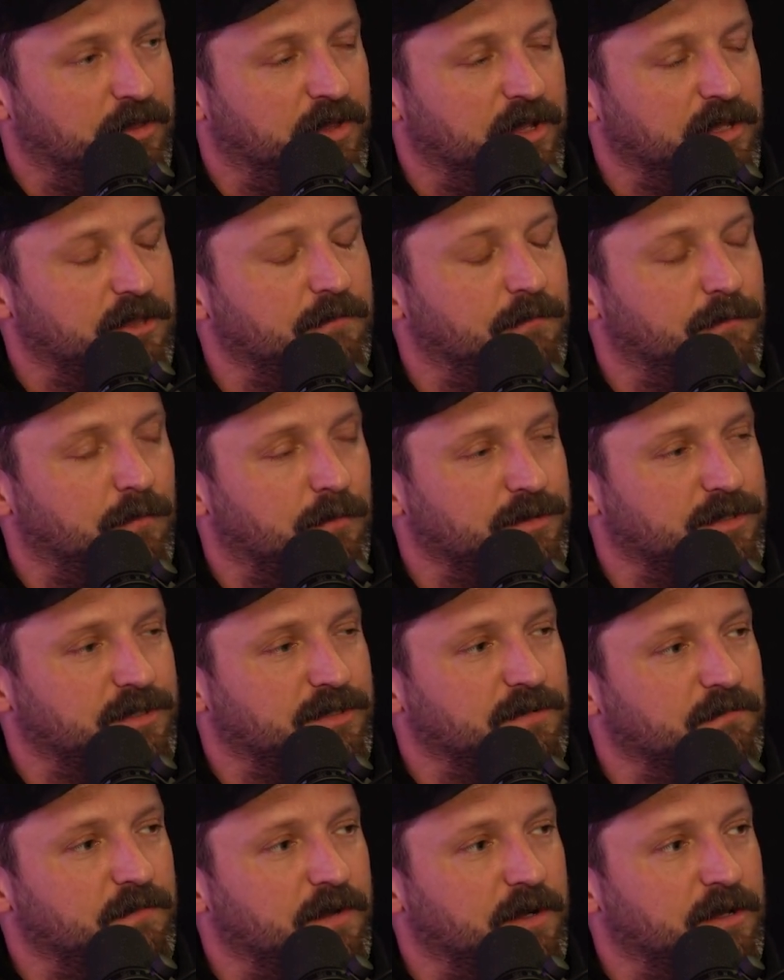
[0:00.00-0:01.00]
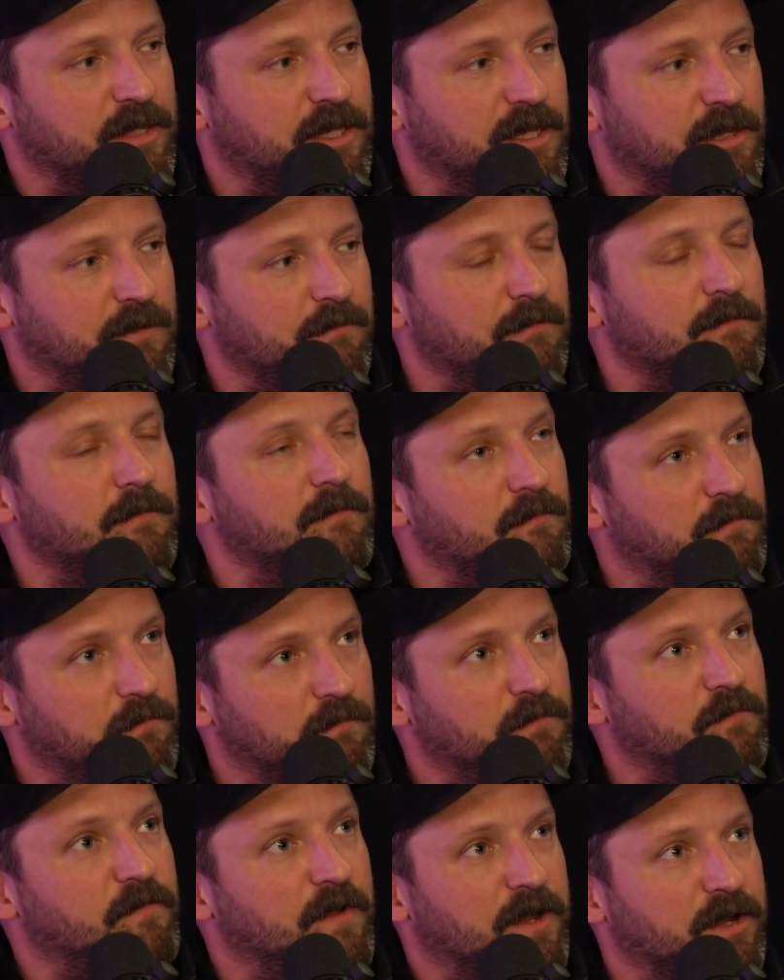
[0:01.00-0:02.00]
I think the forces are fairly
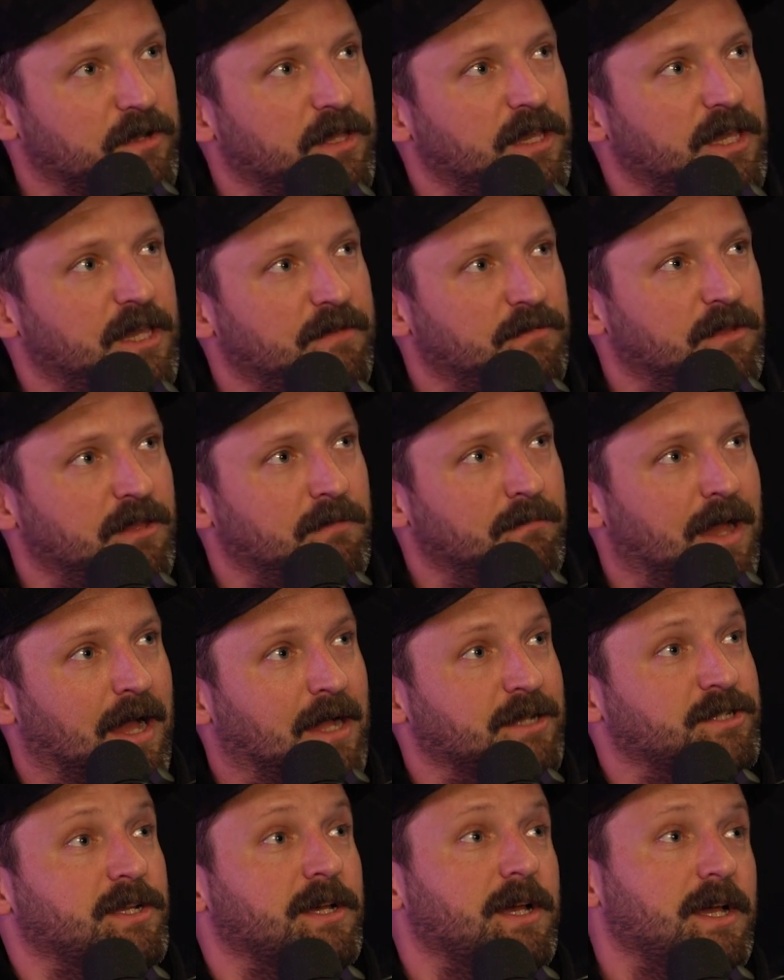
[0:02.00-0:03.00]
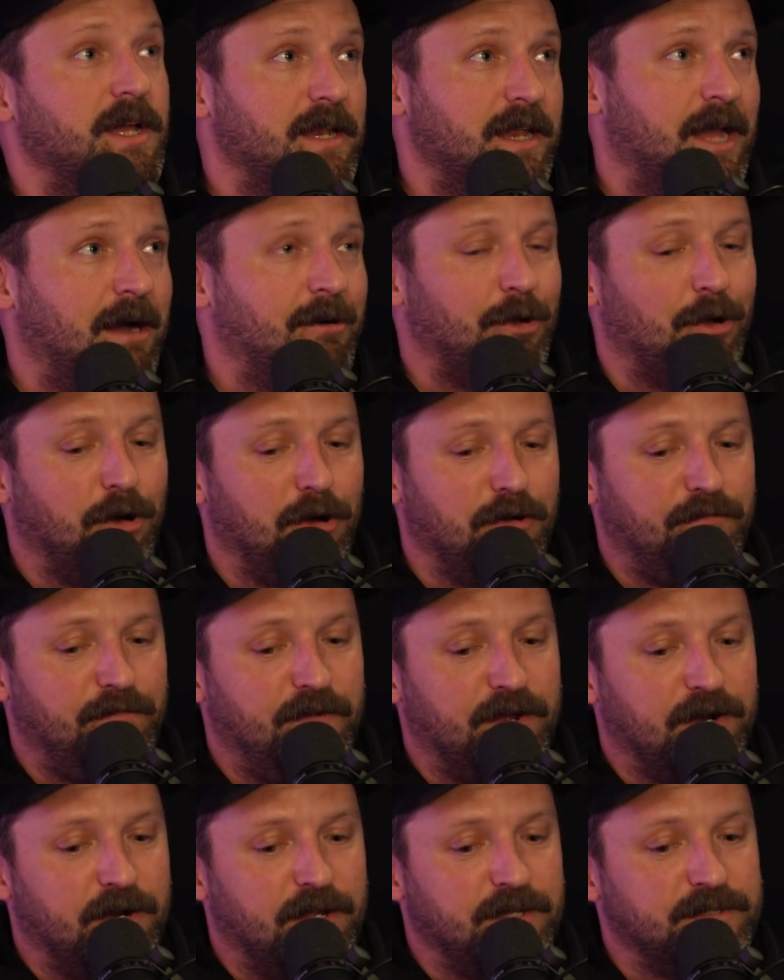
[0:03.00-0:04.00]
evenly matched. Now, in all
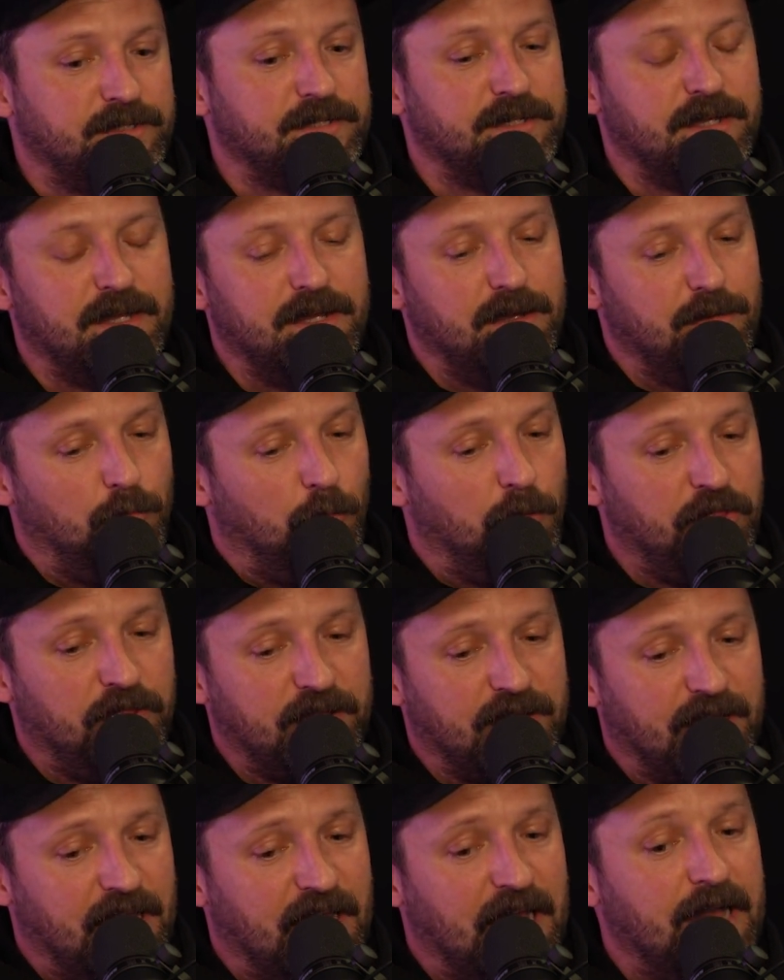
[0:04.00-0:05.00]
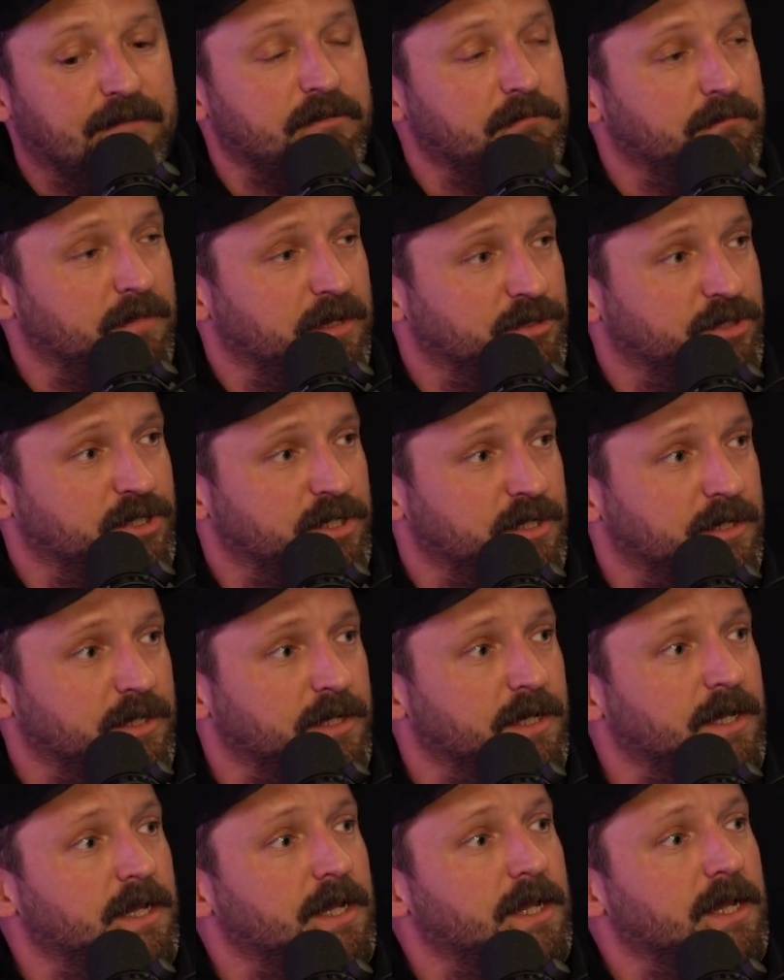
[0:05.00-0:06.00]
fairness, one thing I haven't mentioned,
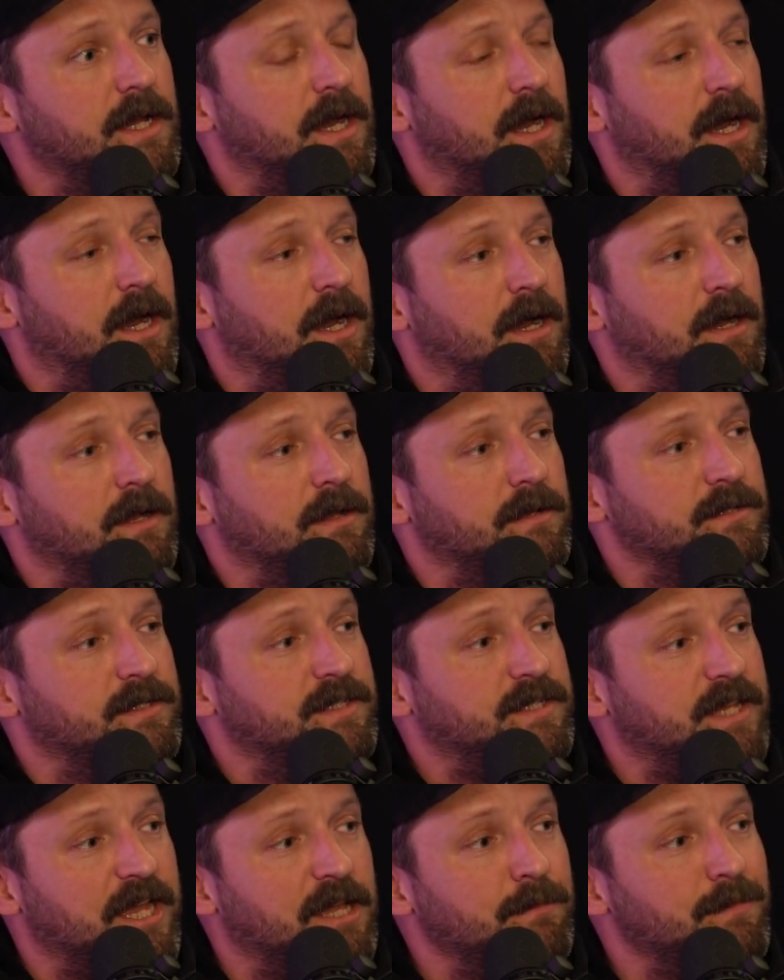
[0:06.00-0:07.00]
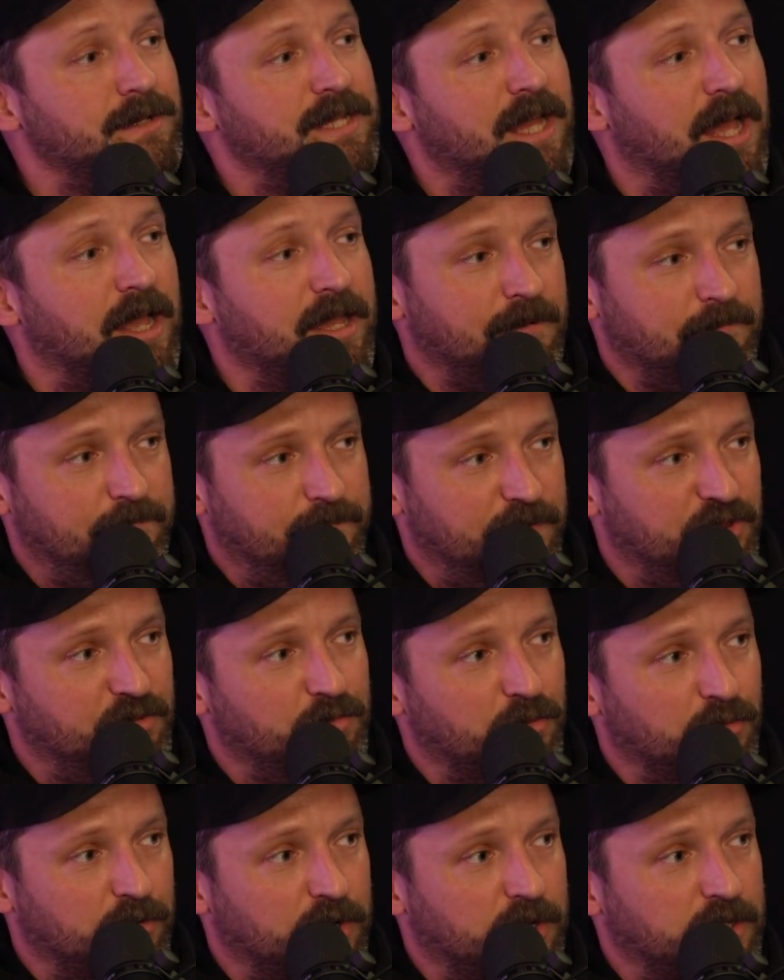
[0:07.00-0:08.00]
2nd Battalion,
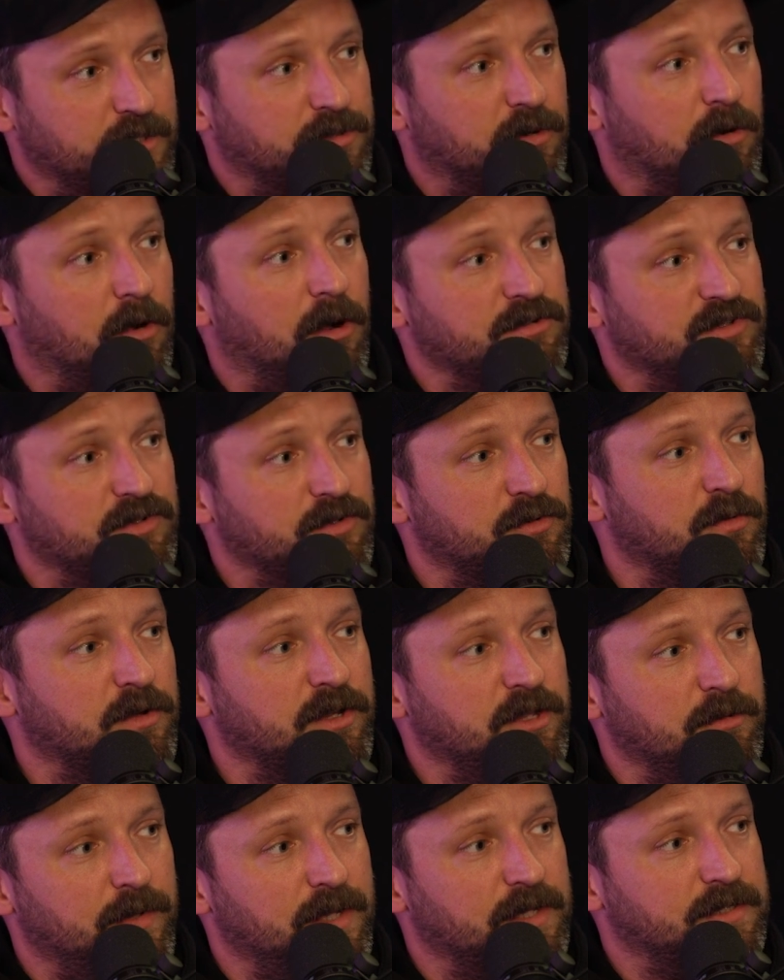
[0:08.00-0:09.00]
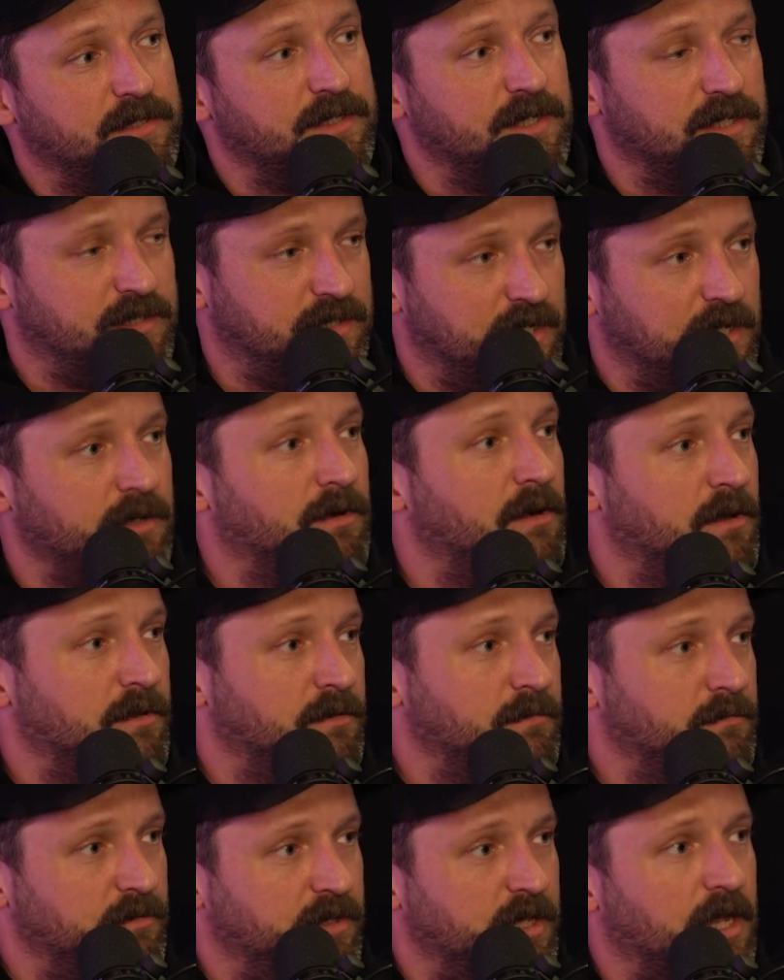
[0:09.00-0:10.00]
5th Marines are also going to be assisting
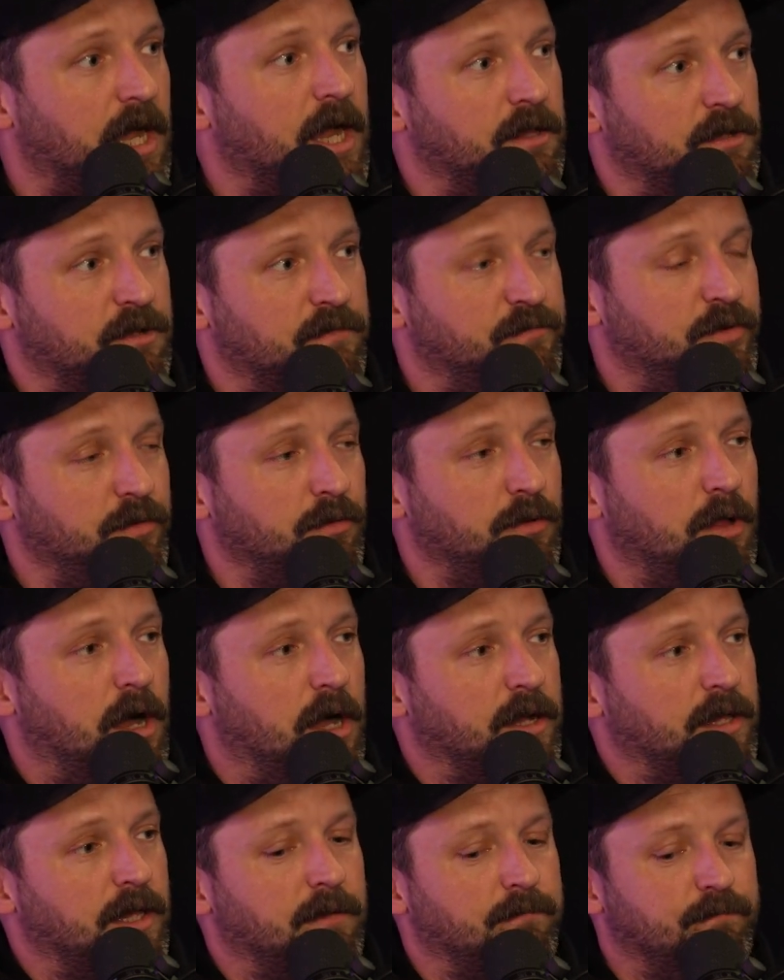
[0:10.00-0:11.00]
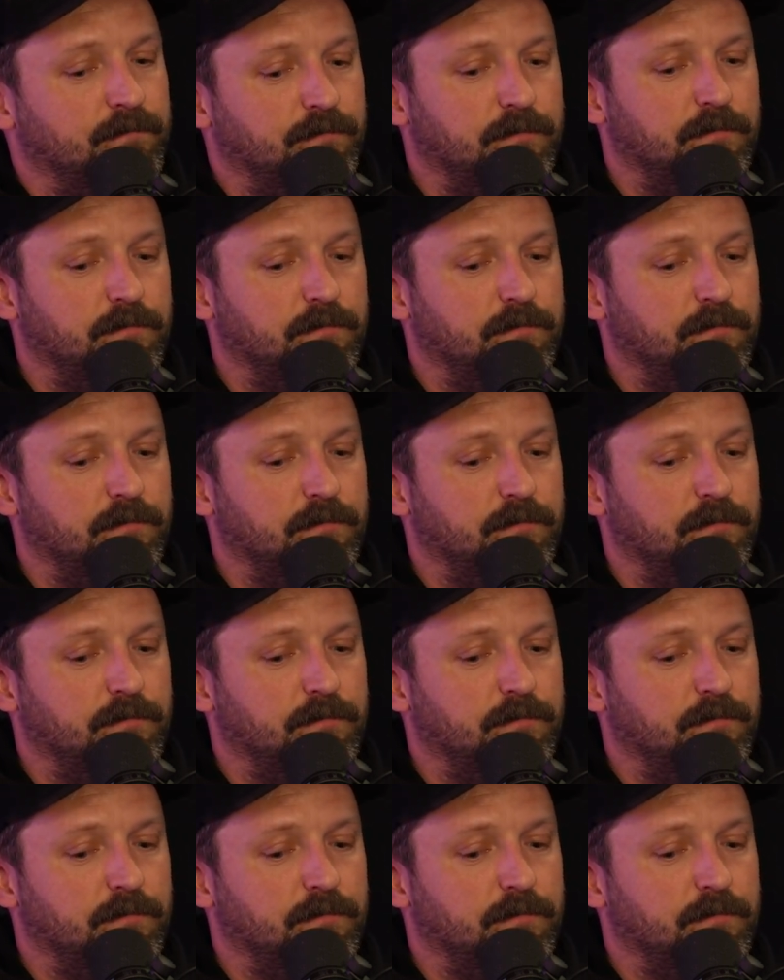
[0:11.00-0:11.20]
on the island of Tulagi.